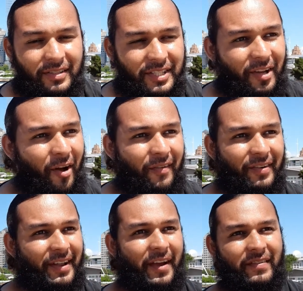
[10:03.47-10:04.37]
She
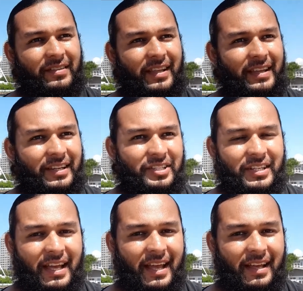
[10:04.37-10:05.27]
offered everything that
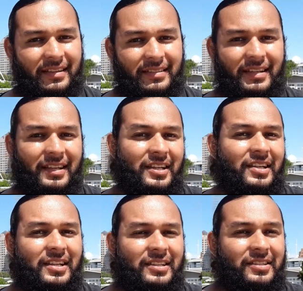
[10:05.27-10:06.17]
she has
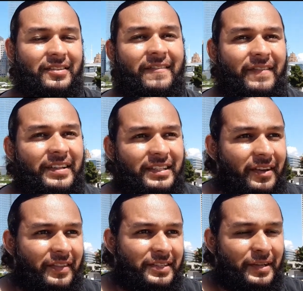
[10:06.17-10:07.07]
to the
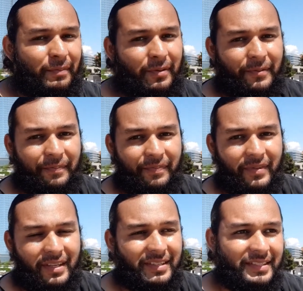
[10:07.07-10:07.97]
funding of the temple
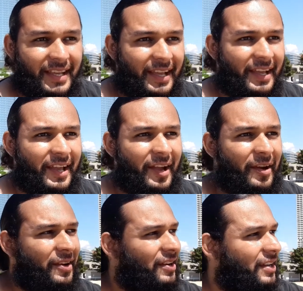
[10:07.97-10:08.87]
and to taking
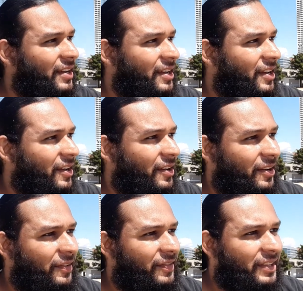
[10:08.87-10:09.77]
care
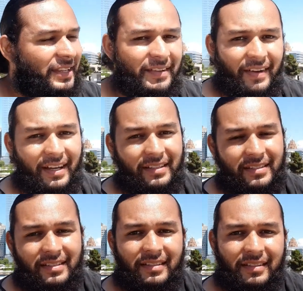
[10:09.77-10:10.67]
of the
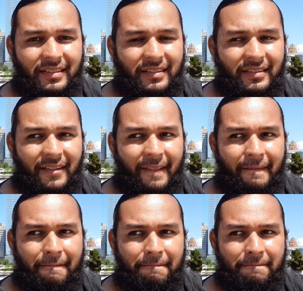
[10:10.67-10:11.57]
Levites
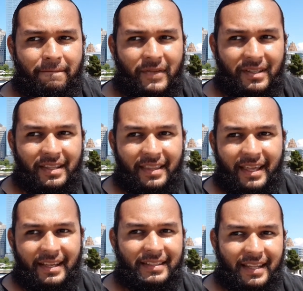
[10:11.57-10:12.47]
and the
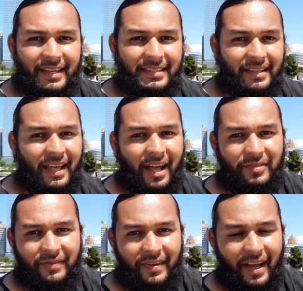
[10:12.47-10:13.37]
things that is in the
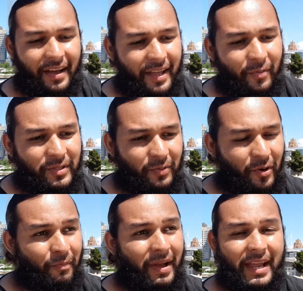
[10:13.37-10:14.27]
house of God. That was
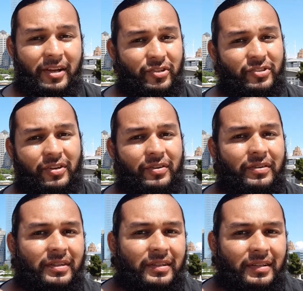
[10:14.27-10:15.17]
her main concern.